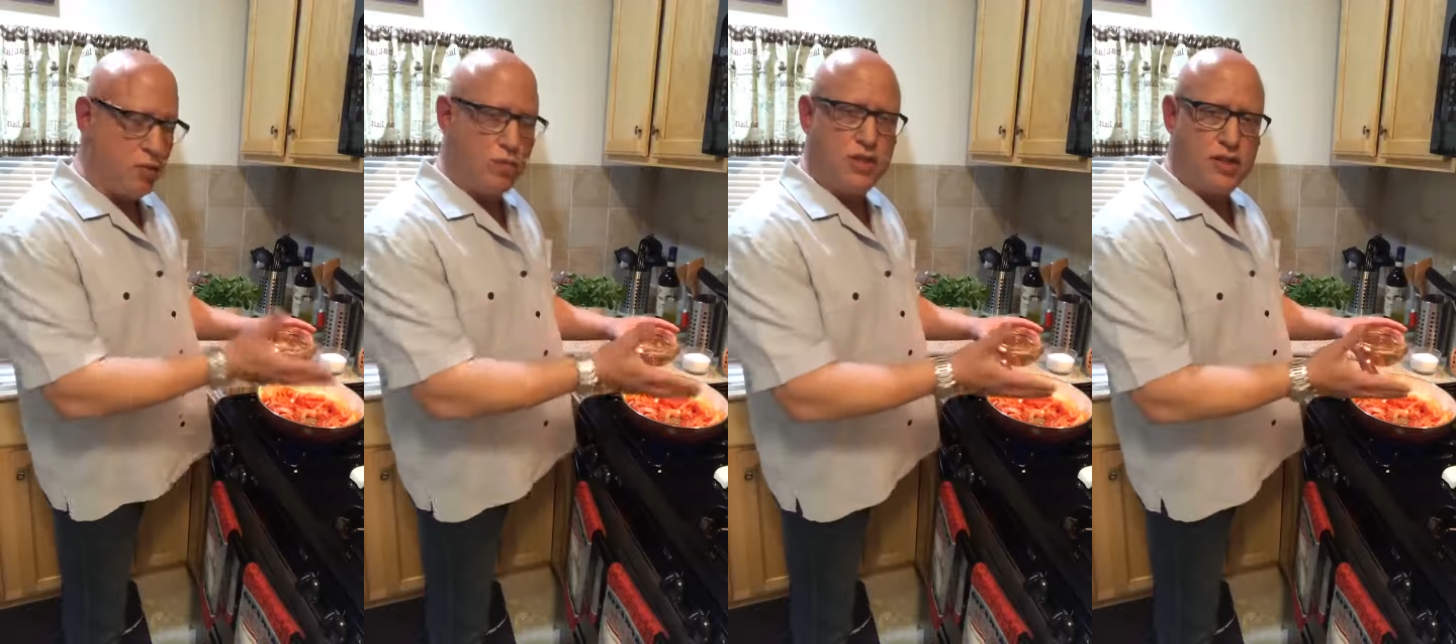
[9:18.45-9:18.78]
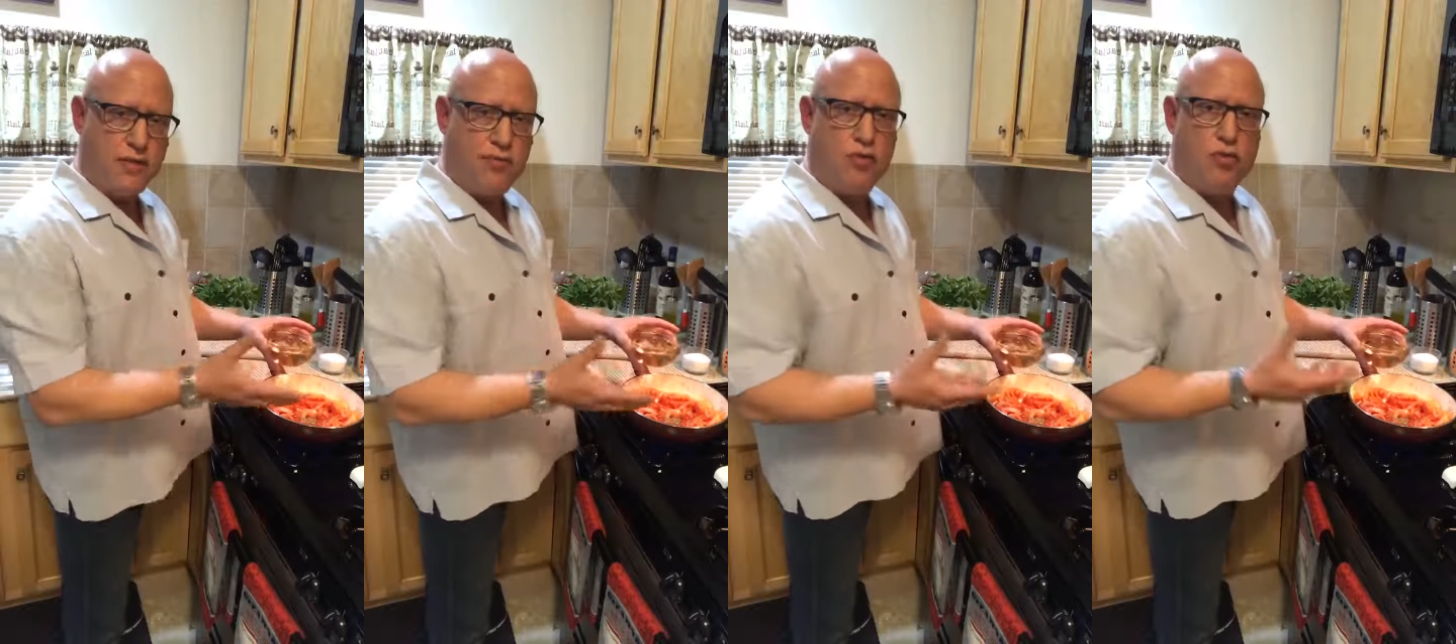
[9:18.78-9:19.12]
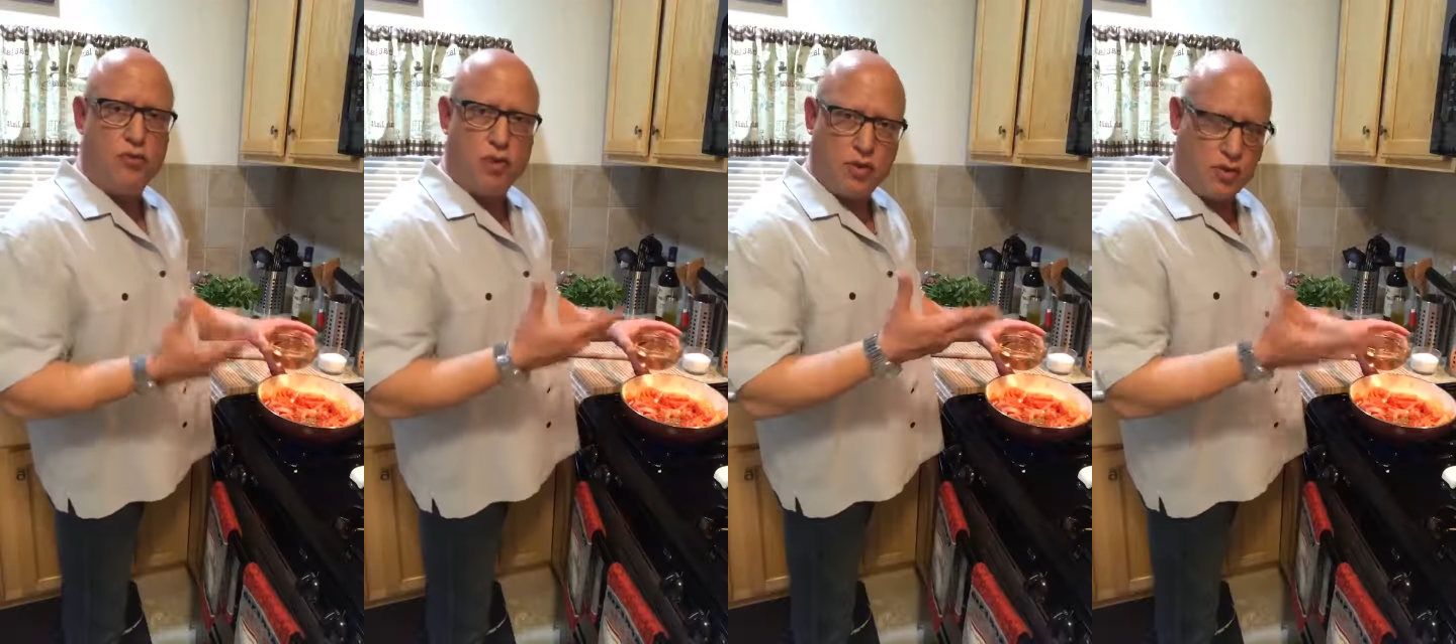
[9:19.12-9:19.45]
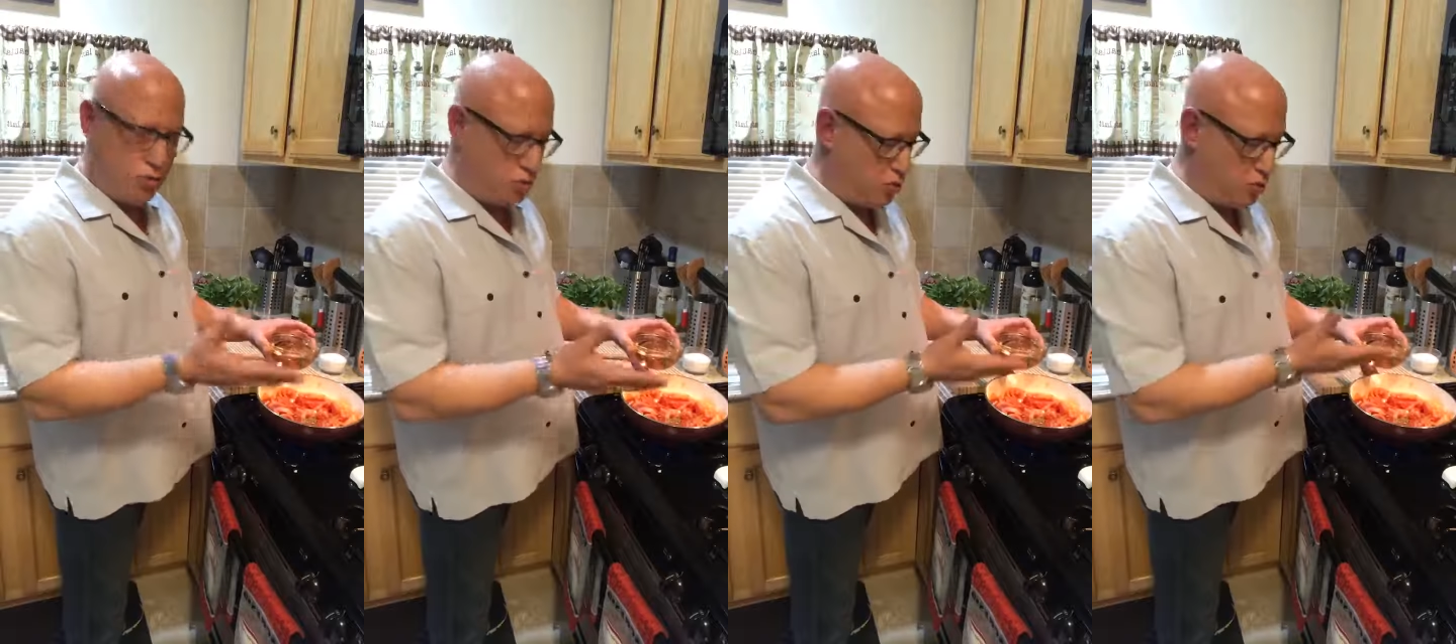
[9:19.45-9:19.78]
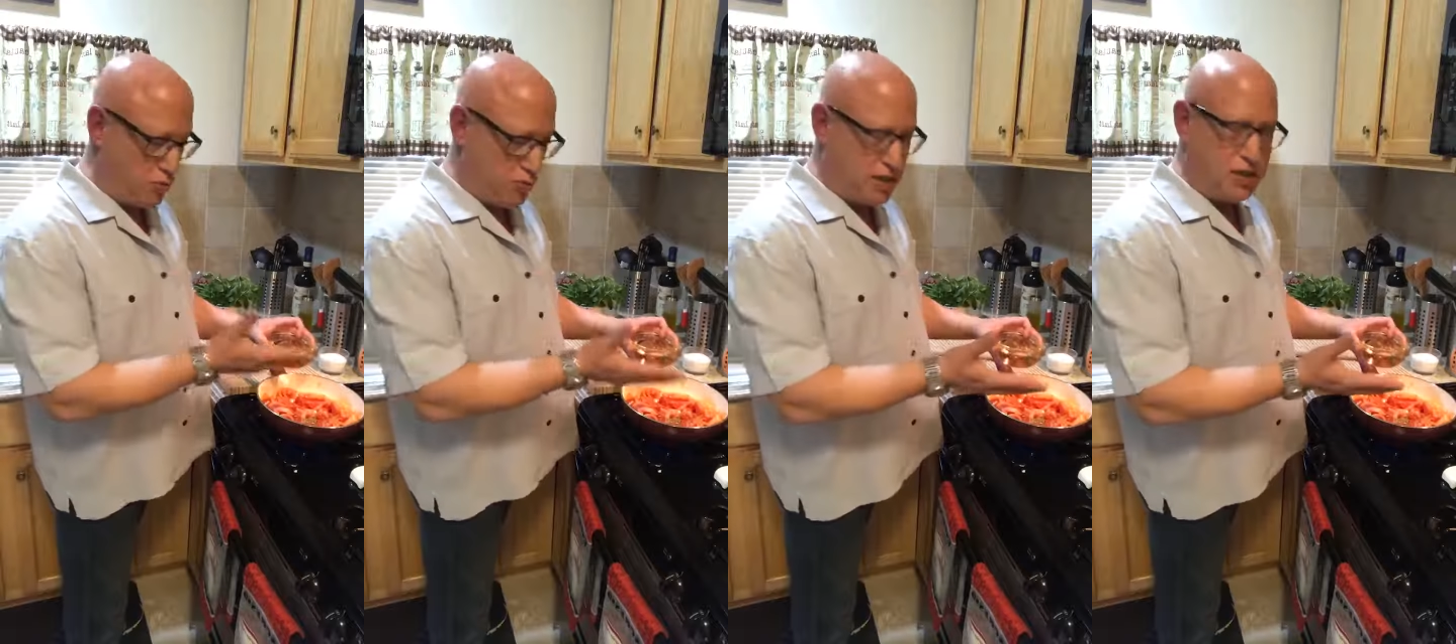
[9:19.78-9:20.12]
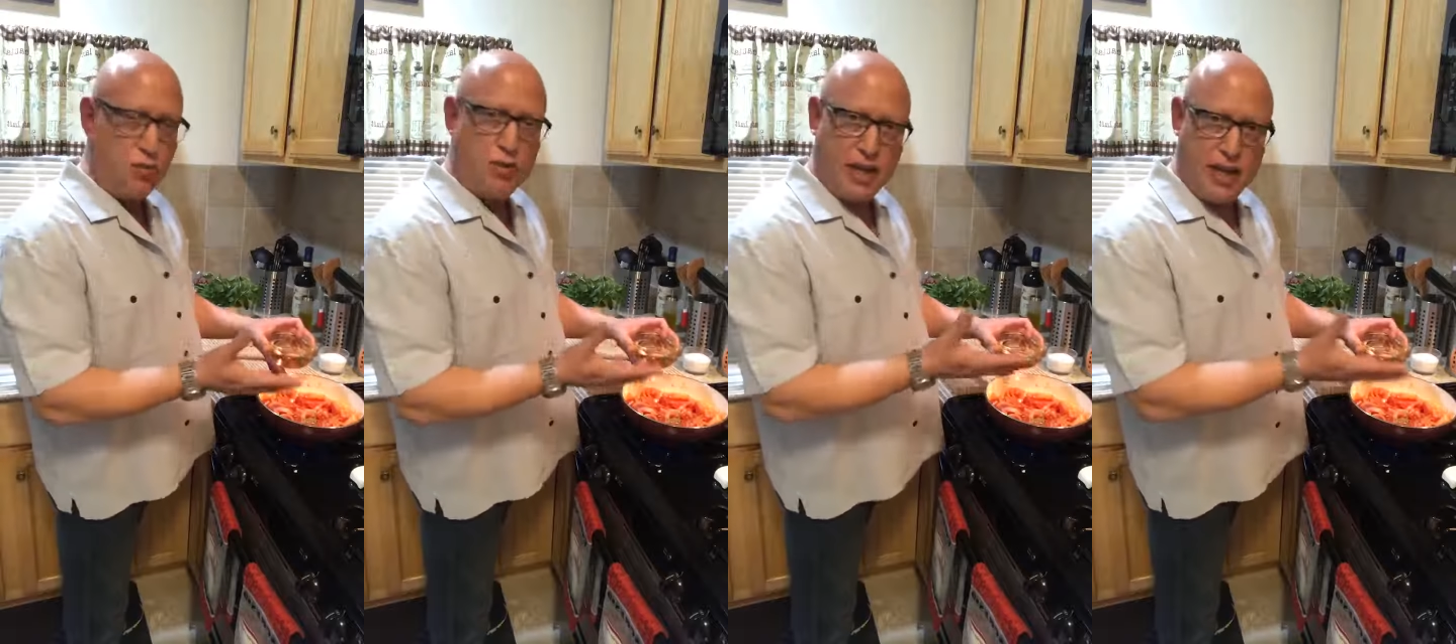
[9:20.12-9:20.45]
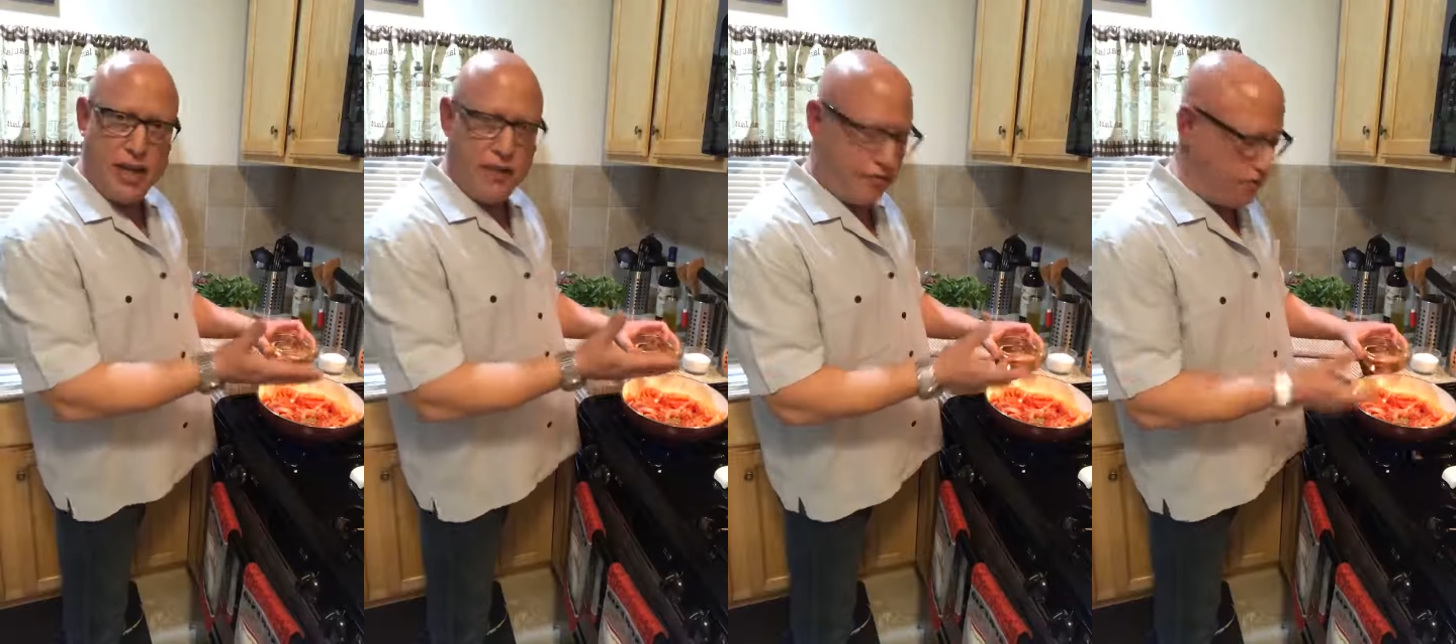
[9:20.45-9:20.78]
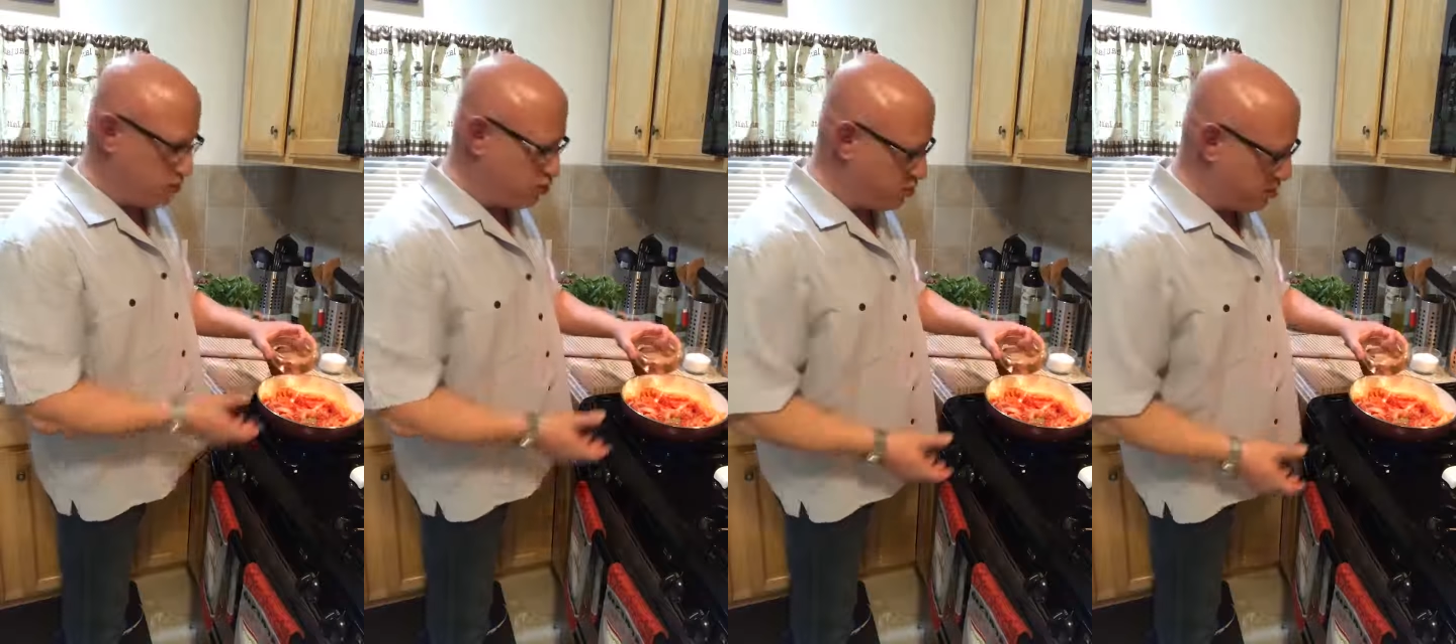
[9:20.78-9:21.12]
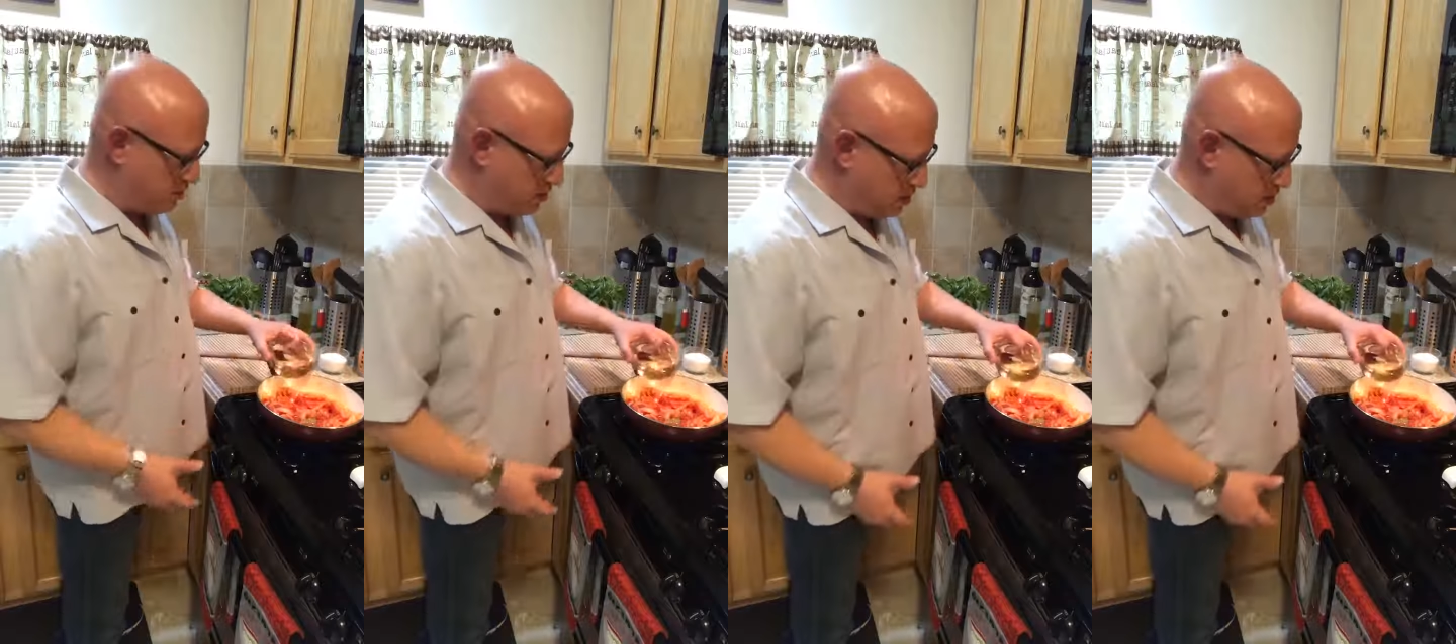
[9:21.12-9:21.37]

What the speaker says: it with seafood or you're mixing with the heat from the shrimp.